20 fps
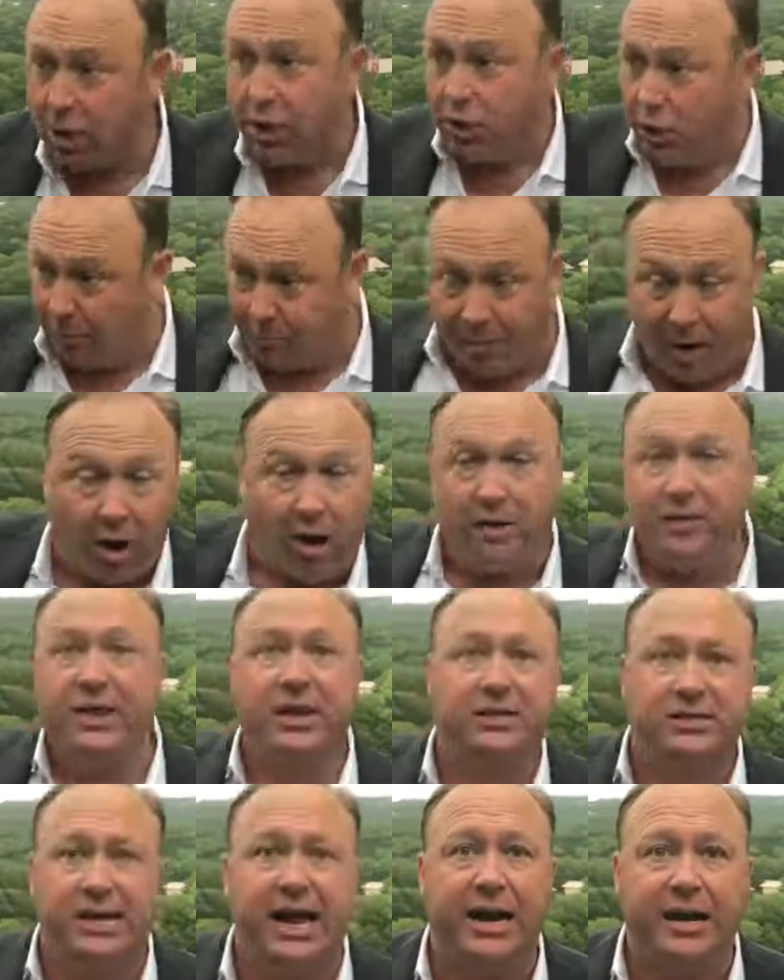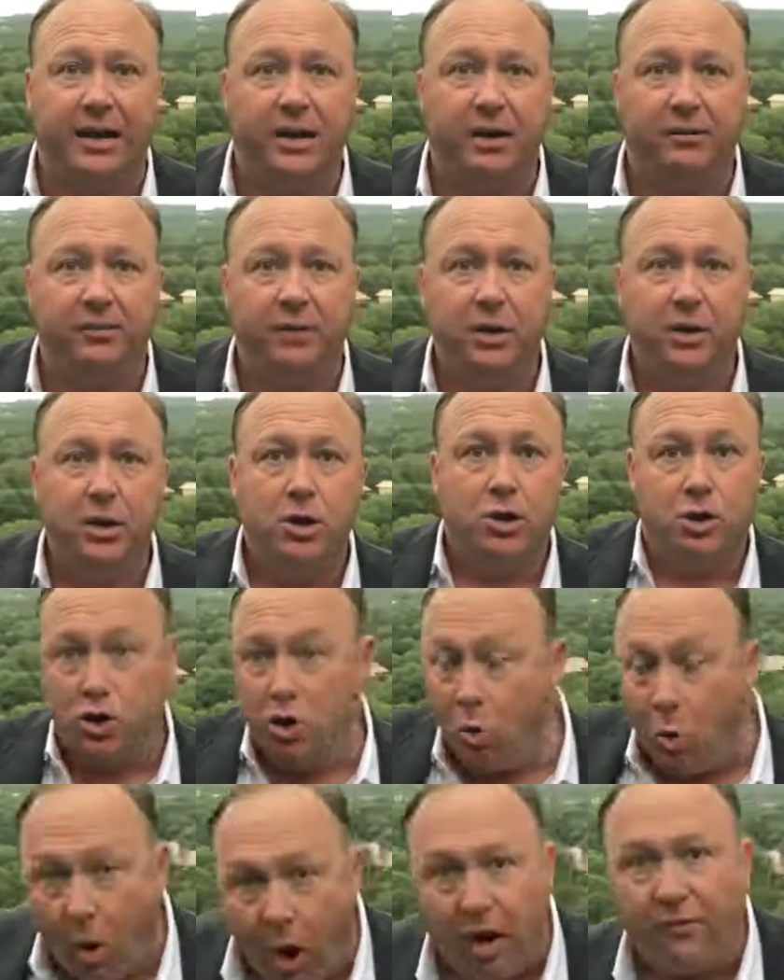You're part of the executive. You
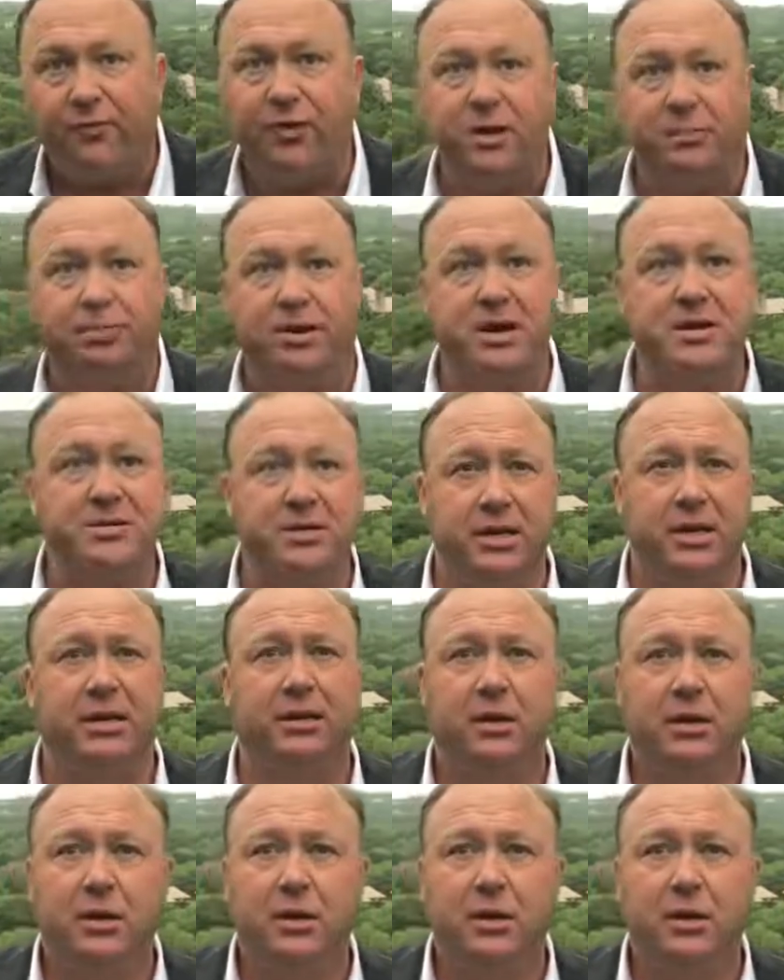work for the president.